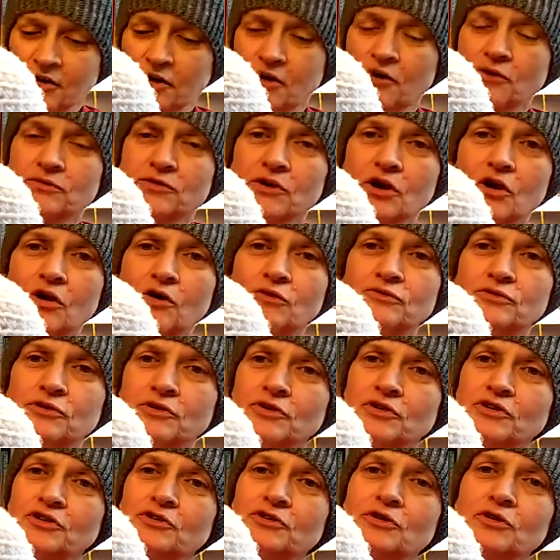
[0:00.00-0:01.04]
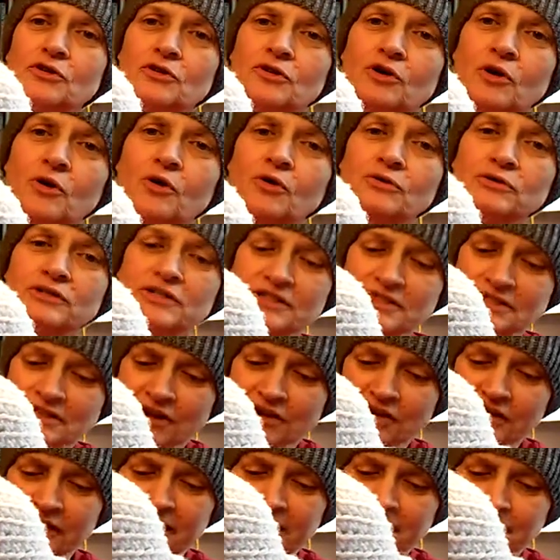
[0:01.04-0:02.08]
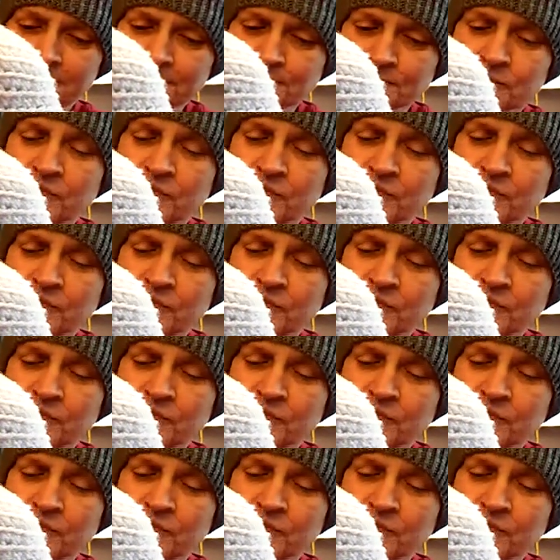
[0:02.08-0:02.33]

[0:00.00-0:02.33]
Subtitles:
over your whole design.